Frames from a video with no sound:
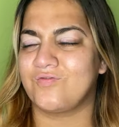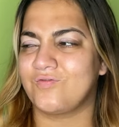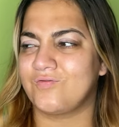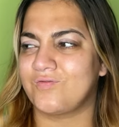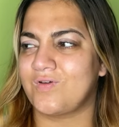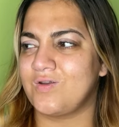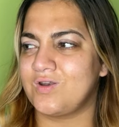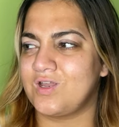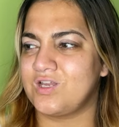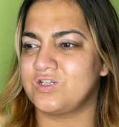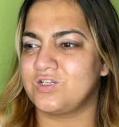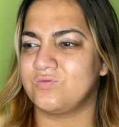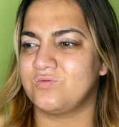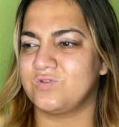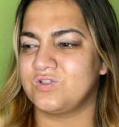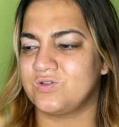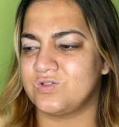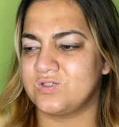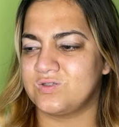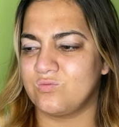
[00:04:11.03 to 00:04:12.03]
foundation
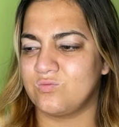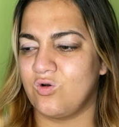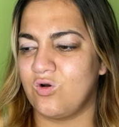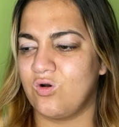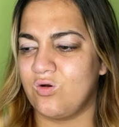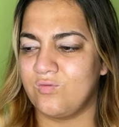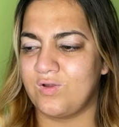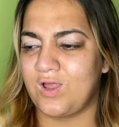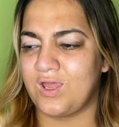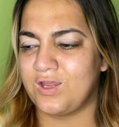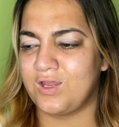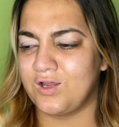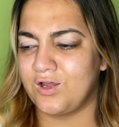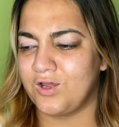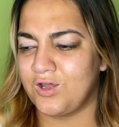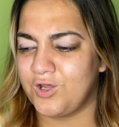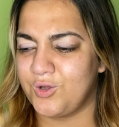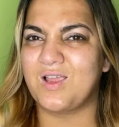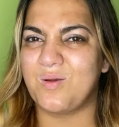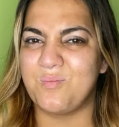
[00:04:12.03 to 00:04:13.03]
which is more of like
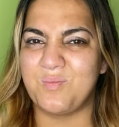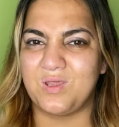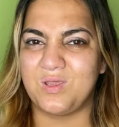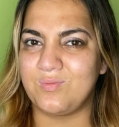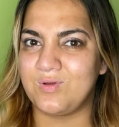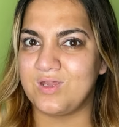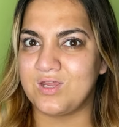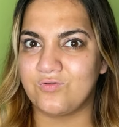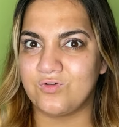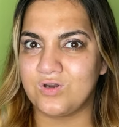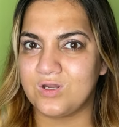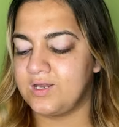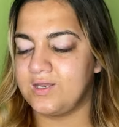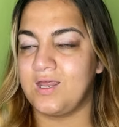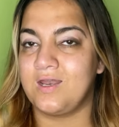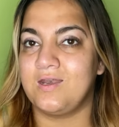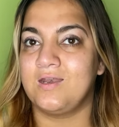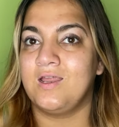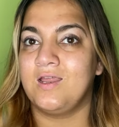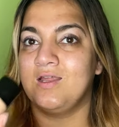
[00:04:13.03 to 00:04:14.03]
a BB cream.
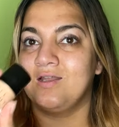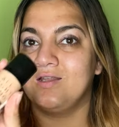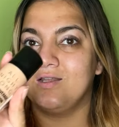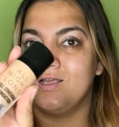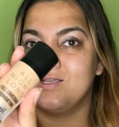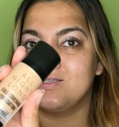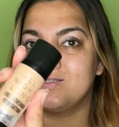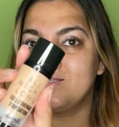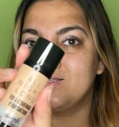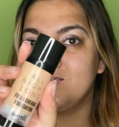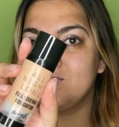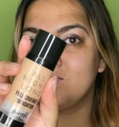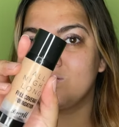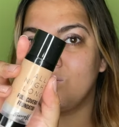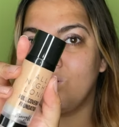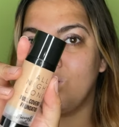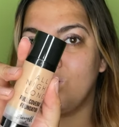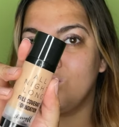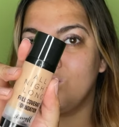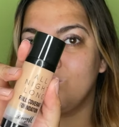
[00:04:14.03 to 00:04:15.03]
Then there's this
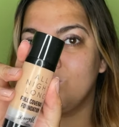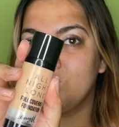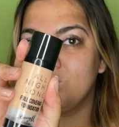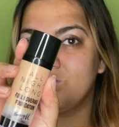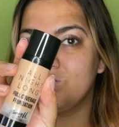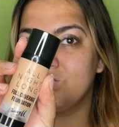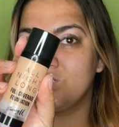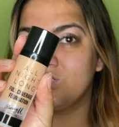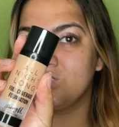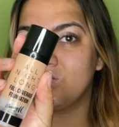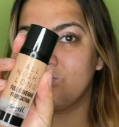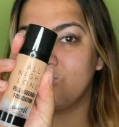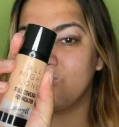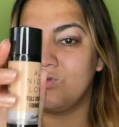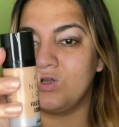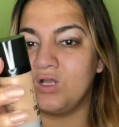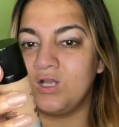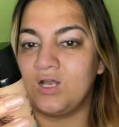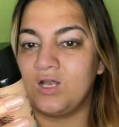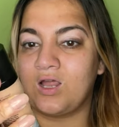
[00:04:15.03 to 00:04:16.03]
one which is a
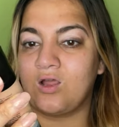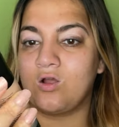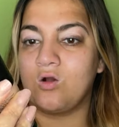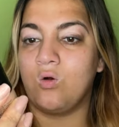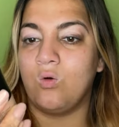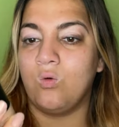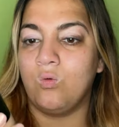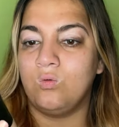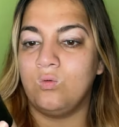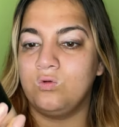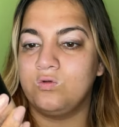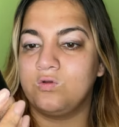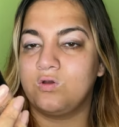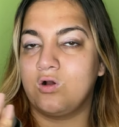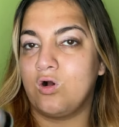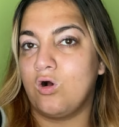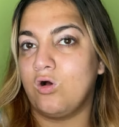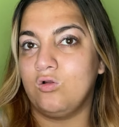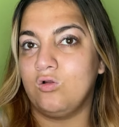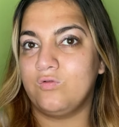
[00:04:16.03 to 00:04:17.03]
really like old
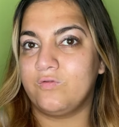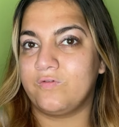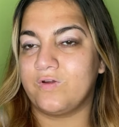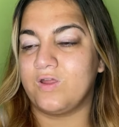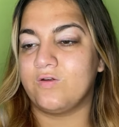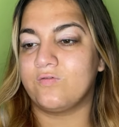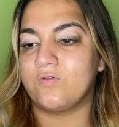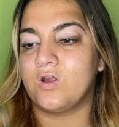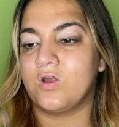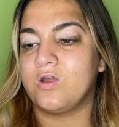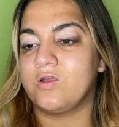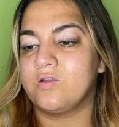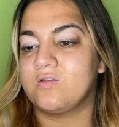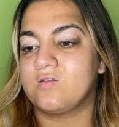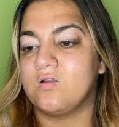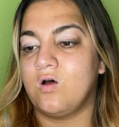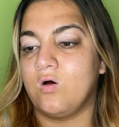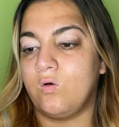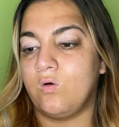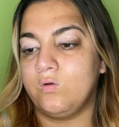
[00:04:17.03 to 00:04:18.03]
cult favorite. It's
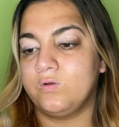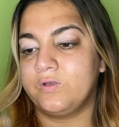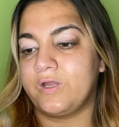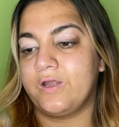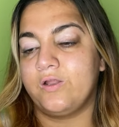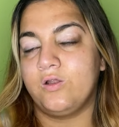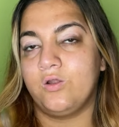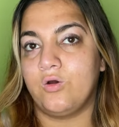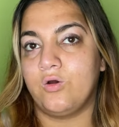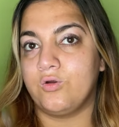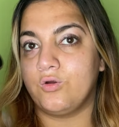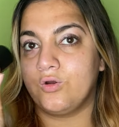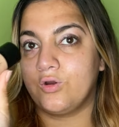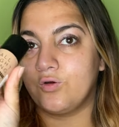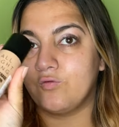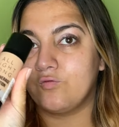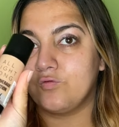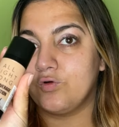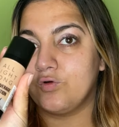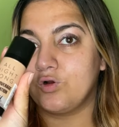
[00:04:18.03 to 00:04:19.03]
the all night long
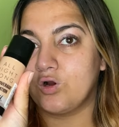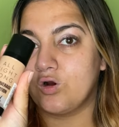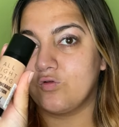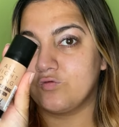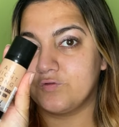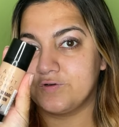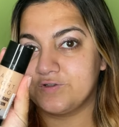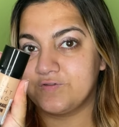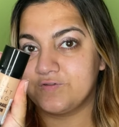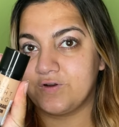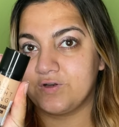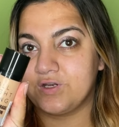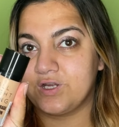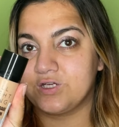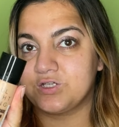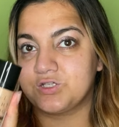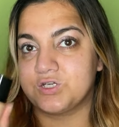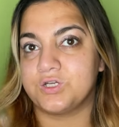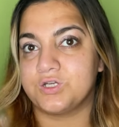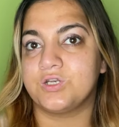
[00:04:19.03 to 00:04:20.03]
full coverage
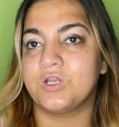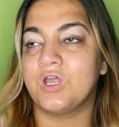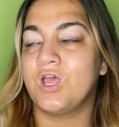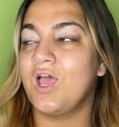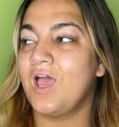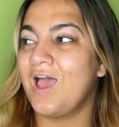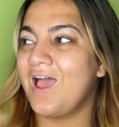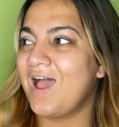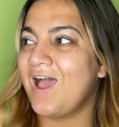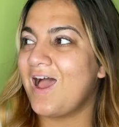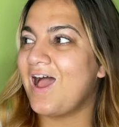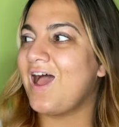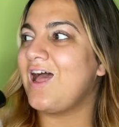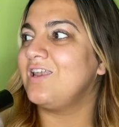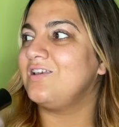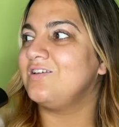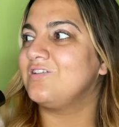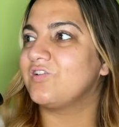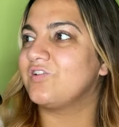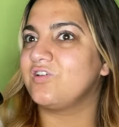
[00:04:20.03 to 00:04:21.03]
foundation
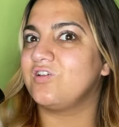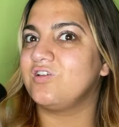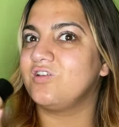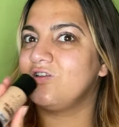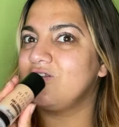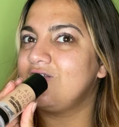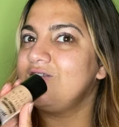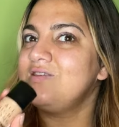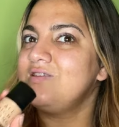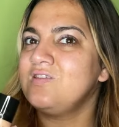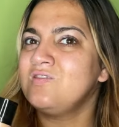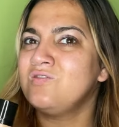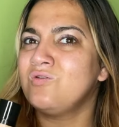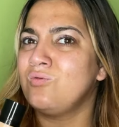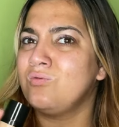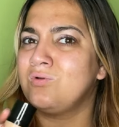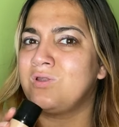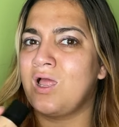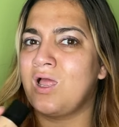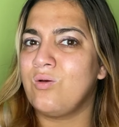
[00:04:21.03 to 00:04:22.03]
and this is
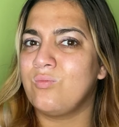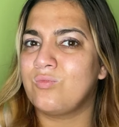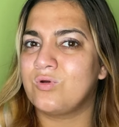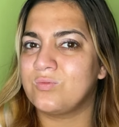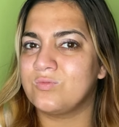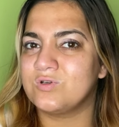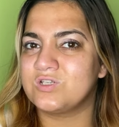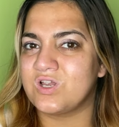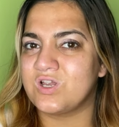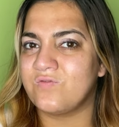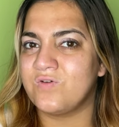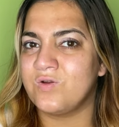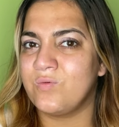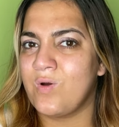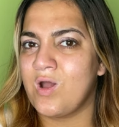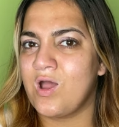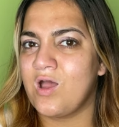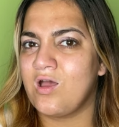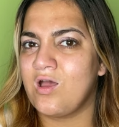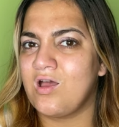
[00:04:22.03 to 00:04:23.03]
sold out pretty much
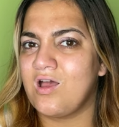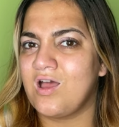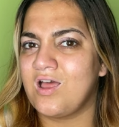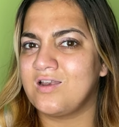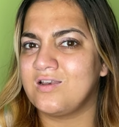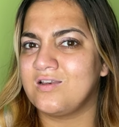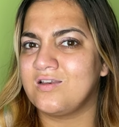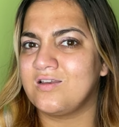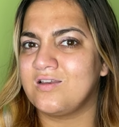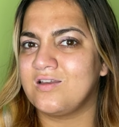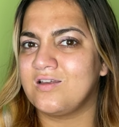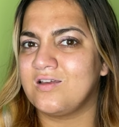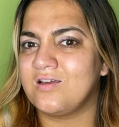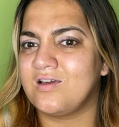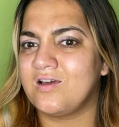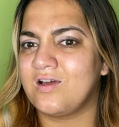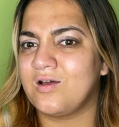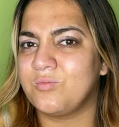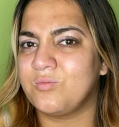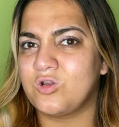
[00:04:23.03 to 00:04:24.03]
everywhere and
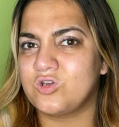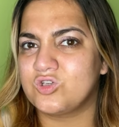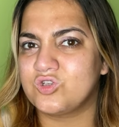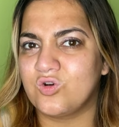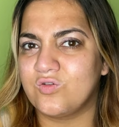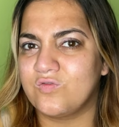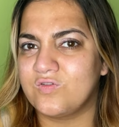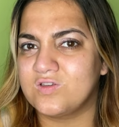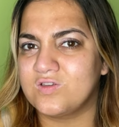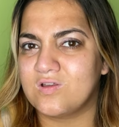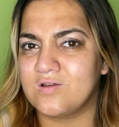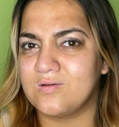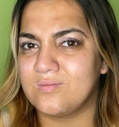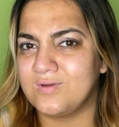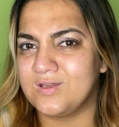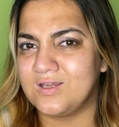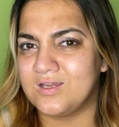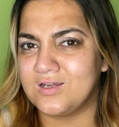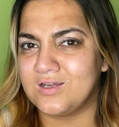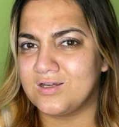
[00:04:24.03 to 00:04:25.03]
I'm not sure if it's going to
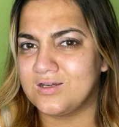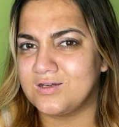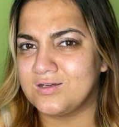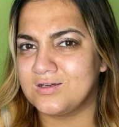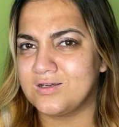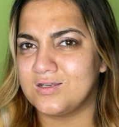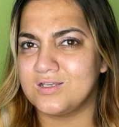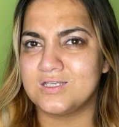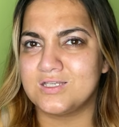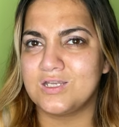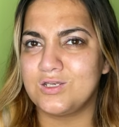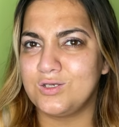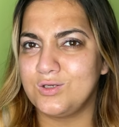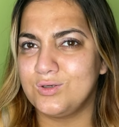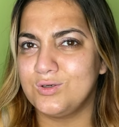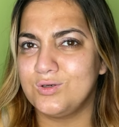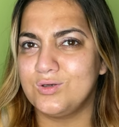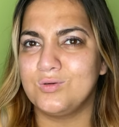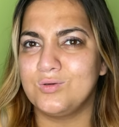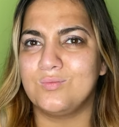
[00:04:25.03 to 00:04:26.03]
be
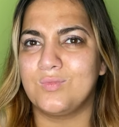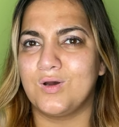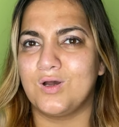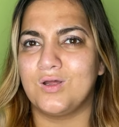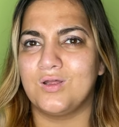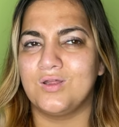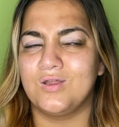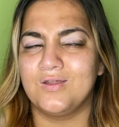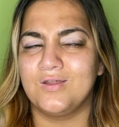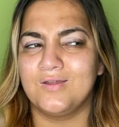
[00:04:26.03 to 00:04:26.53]
continued but